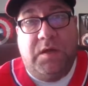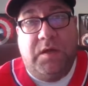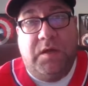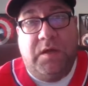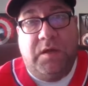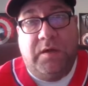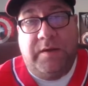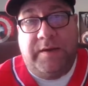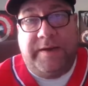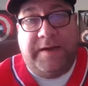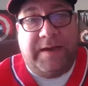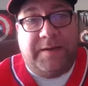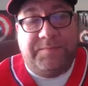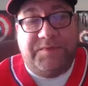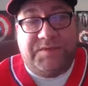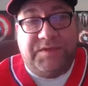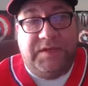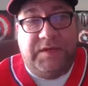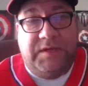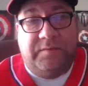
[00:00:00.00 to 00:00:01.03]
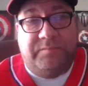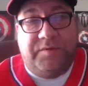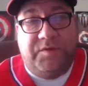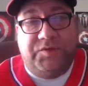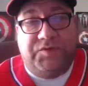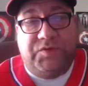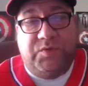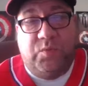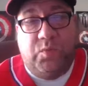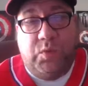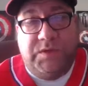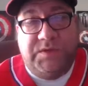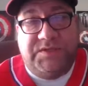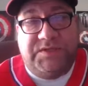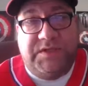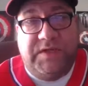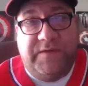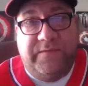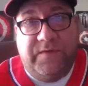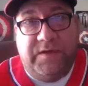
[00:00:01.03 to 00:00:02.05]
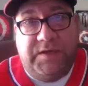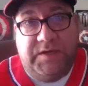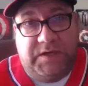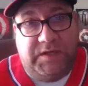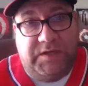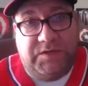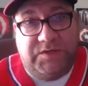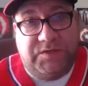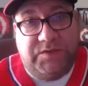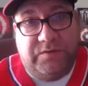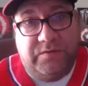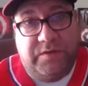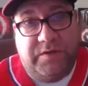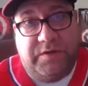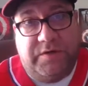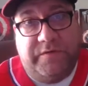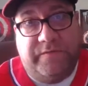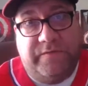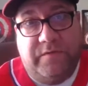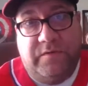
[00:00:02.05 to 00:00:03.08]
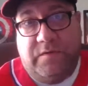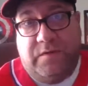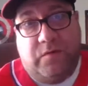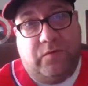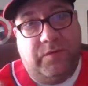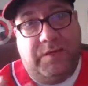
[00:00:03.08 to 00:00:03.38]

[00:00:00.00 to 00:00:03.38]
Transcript: And I'm seeing it pushing $170 and $200